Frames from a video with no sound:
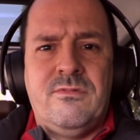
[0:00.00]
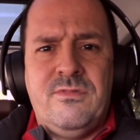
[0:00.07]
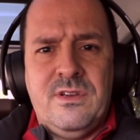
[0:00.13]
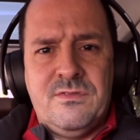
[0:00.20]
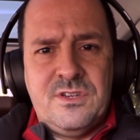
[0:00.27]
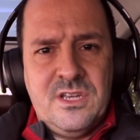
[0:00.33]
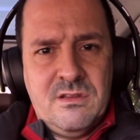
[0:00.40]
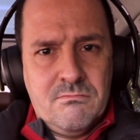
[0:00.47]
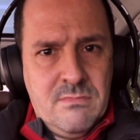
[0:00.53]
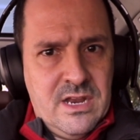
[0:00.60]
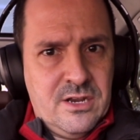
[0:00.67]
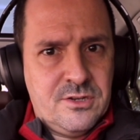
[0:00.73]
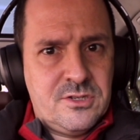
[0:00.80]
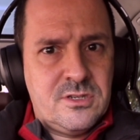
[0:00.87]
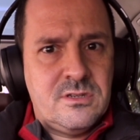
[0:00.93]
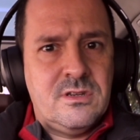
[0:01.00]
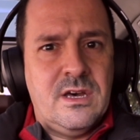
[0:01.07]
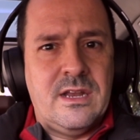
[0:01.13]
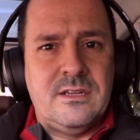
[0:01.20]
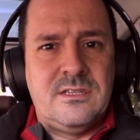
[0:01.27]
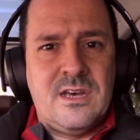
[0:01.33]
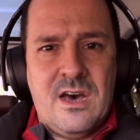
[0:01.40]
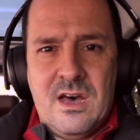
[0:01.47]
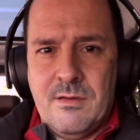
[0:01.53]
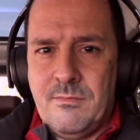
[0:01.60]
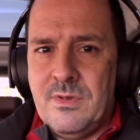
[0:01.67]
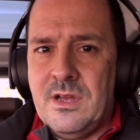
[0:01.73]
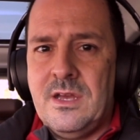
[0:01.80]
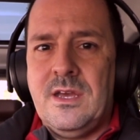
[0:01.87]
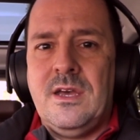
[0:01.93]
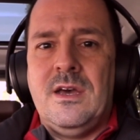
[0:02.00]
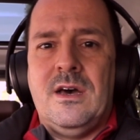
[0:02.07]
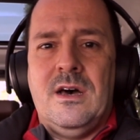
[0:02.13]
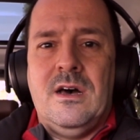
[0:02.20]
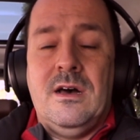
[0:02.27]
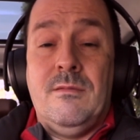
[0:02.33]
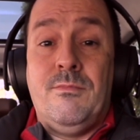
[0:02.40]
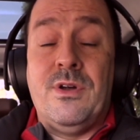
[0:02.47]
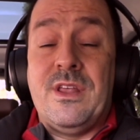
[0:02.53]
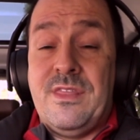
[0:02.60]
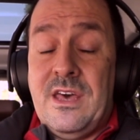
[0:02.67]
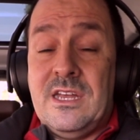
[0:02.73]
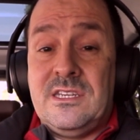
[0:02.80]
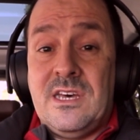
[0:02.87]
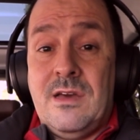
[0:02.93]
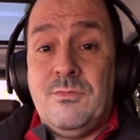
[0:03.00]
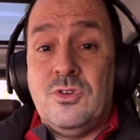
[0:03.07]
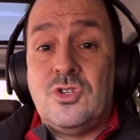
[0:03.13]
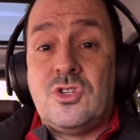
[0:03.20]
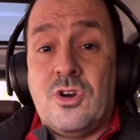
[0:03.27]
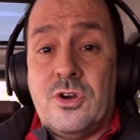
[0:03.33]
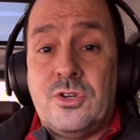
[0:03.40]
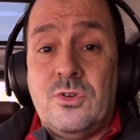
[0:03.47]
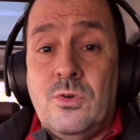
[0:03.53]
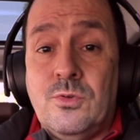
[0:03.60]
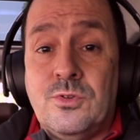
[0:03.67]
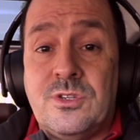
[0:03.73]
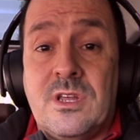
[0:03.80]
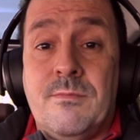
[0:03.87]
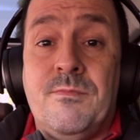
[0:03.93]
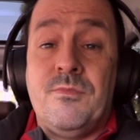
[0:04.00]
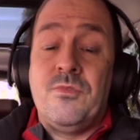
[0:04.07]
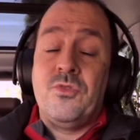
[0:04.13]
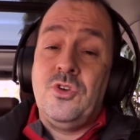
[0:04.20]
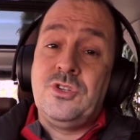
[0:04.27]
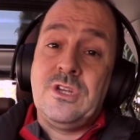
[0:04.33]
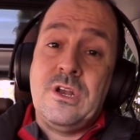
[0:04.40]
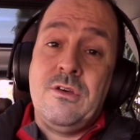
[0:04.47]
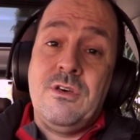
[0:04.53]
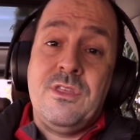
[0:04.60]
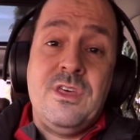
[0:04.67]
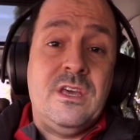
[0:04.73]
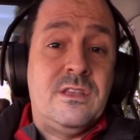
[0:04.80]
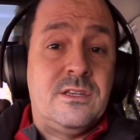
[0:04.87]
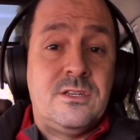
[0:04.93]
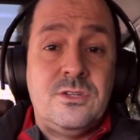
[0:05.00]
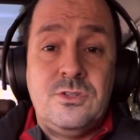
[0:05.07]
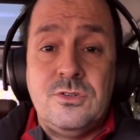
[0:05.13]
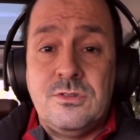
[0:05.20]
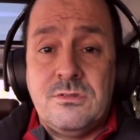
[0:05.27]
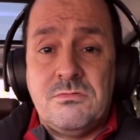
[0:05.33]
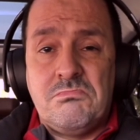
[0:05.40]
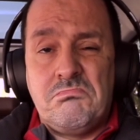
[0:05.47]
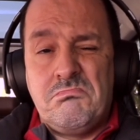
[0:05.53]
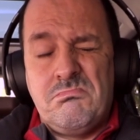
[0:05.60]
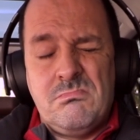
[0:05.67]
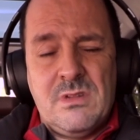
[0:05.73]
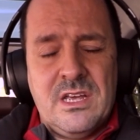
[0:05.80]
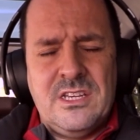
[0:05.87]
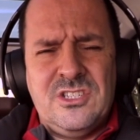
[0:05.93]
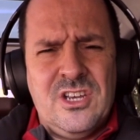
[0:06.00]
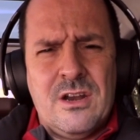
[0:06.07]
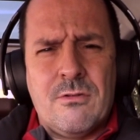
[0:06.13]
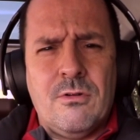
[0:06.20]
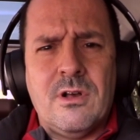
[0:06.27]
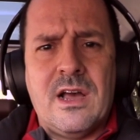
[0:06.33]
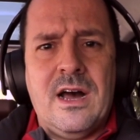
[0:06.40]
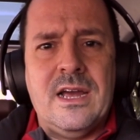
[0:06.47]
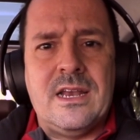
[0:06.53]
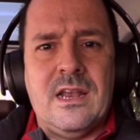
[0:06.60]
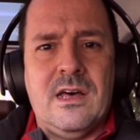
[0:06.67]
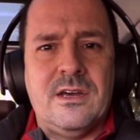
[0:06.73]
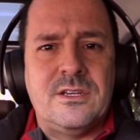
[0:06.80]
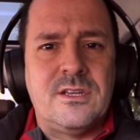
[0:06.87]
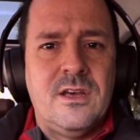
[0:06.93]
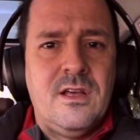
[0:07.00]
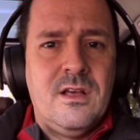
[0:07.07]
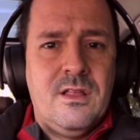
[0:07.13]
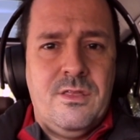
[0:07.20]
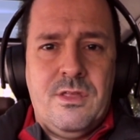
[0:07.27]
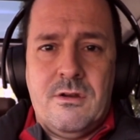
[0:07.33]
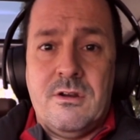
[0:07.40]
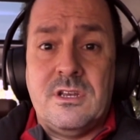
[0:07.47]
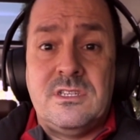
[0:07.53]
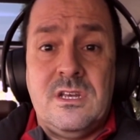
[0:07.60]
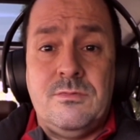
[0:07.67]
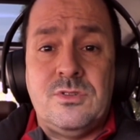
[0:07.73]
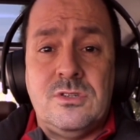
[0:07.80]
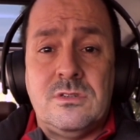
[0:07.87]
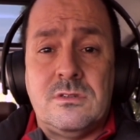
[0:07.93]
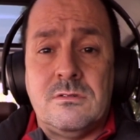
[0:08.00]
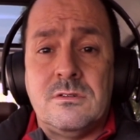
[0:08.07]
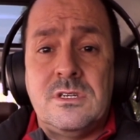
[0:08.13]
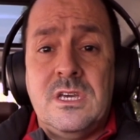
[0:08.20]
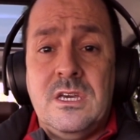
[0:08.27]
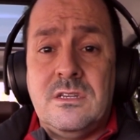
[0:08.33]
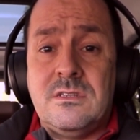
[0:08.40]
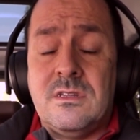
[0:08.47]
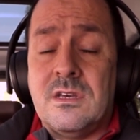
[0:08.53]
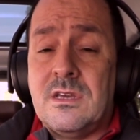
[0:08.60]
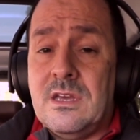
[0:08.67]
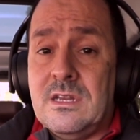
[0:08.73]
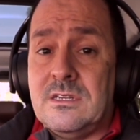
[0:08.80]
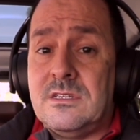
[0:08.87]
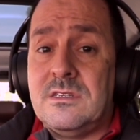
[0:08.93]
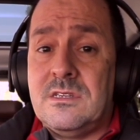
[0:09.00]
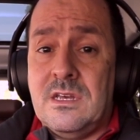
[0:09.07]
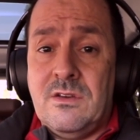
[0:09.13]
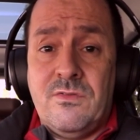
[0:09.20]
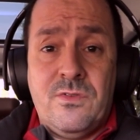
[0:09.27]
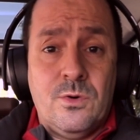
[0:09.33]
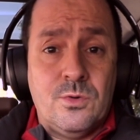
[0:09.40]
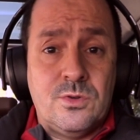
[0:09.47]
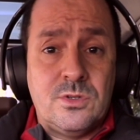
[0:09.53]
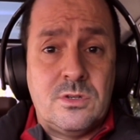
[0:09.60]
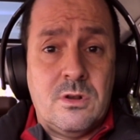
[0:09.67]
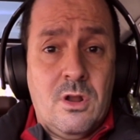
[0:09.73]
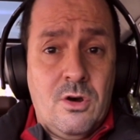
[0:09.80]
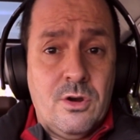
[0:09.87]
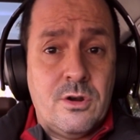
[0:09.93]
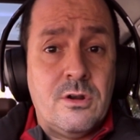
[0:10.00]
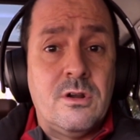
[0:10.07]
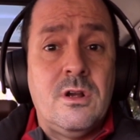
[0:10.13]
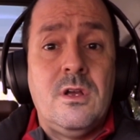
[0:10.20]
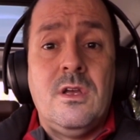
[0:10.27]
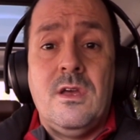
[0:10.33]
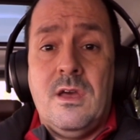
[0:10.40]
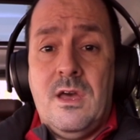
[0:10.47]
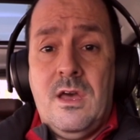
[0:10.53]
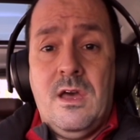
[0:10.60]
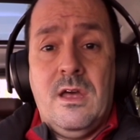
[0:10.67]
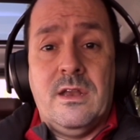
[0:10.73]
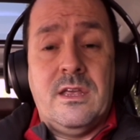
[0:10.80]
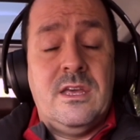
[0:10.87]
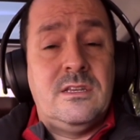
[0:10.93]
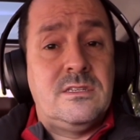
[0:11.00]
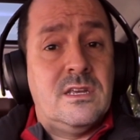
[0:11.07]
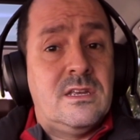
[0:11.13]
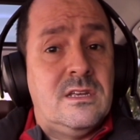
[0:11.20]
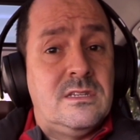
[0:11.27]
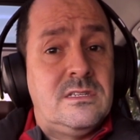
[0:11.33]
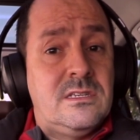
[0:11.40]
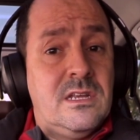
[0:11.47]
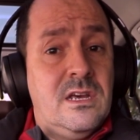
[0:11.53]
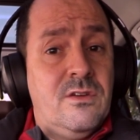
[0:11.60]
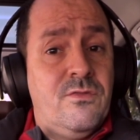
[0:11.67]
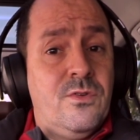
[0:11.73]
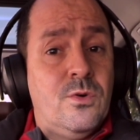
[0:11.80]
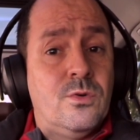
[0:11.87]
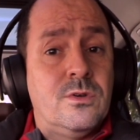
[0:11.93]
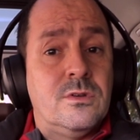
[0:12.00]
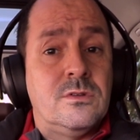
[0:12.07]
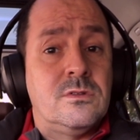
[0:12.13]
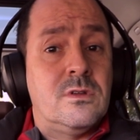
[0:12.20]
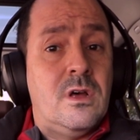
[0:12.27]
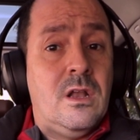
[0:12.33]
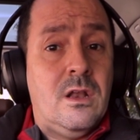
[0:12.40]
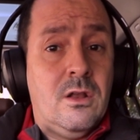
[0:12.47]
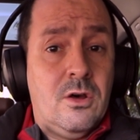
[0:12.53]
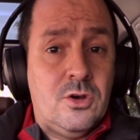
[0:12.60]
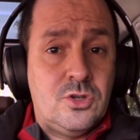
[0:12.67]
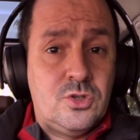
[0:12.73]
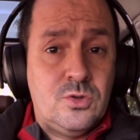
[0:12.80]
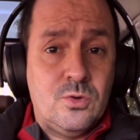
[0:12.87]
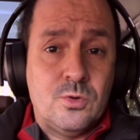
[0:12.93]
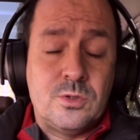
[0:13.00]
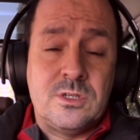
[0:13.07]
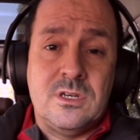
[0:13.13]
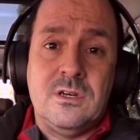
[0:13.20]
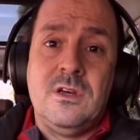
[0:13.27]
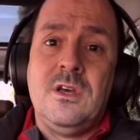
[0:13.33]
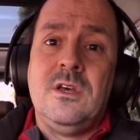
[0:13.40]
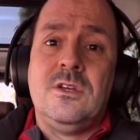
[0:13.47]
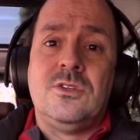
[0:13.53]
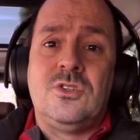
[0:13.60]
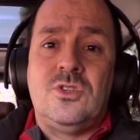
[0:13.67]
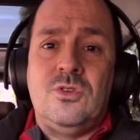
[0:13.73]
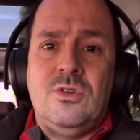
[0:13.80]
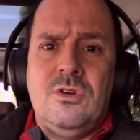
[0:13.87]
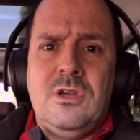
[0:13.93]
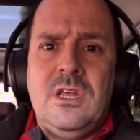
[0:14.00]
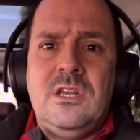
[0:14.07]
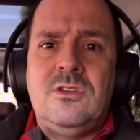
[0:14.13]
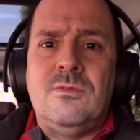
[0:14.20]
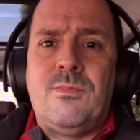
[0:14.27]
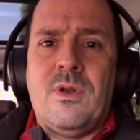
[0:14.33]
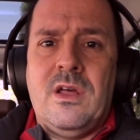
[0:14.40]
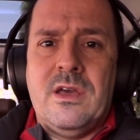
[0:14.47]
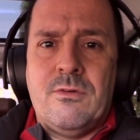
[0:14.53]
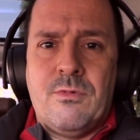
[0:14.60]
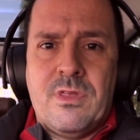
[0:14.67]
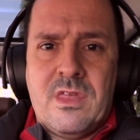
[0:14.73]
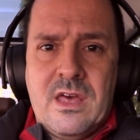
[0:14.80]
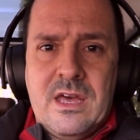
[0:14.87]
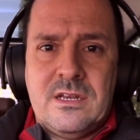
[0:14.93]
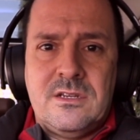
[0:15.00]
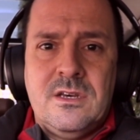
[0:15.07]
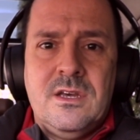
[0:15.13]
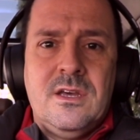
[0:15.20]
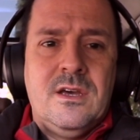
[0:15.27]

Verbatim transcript: fifteen minutes at a time. Uh, but at that time, you start to lose them. There's another thing. This is just like general guidelines. There are exceptions. There are kids that can stay focused longer and kids that can stay focused a lot shorter. So you need to play with that.